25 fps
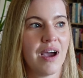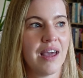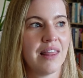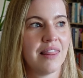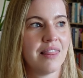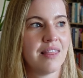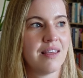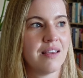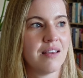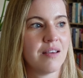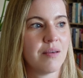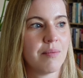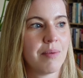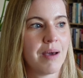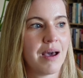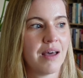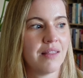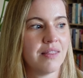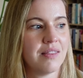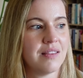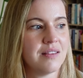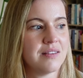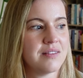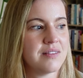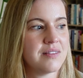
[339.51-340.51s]
I think
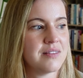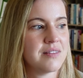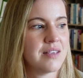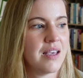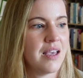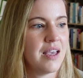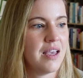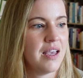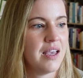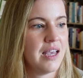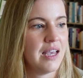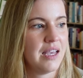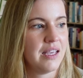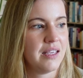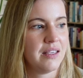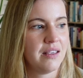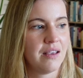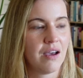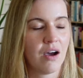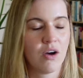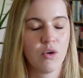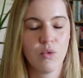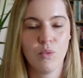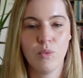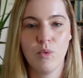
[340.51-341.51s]
about this
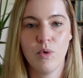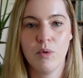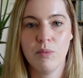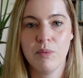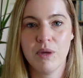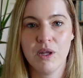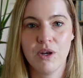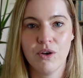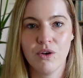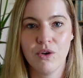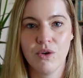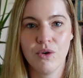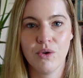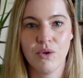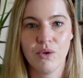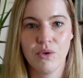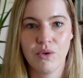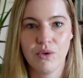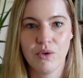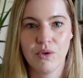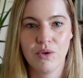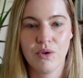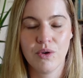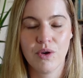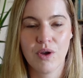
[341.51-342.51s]
young woman
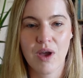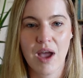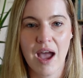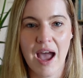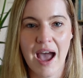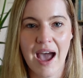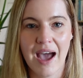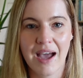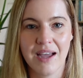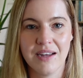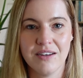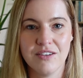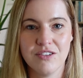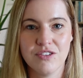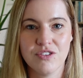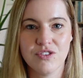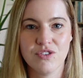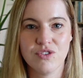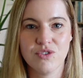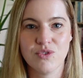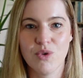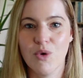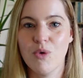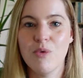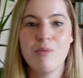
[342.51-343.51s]
who had
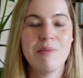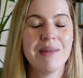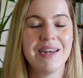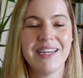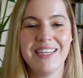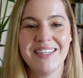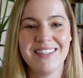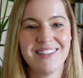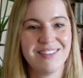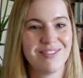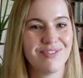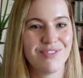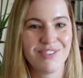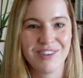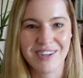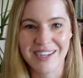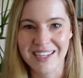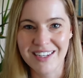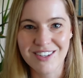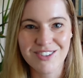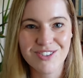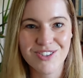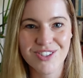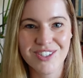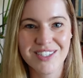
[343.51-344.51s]
so many different
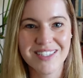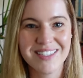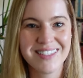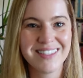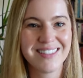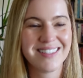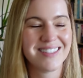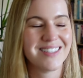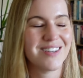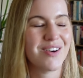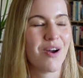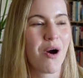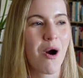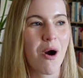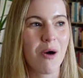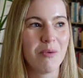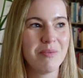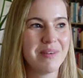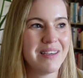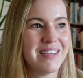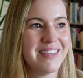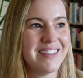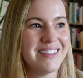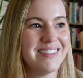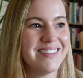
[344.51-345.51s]
interests and
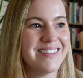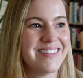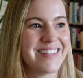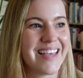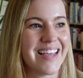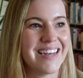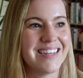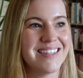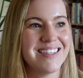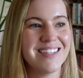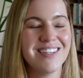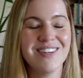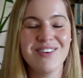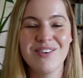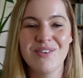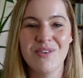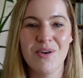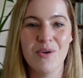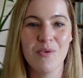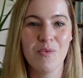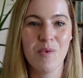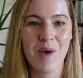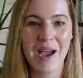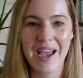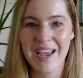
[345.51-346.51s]
hobbies and didn't
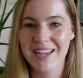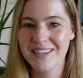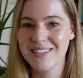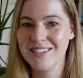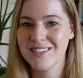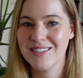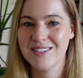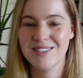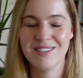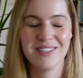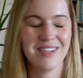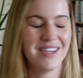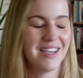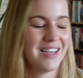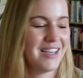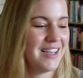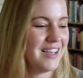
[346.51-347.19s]
know where to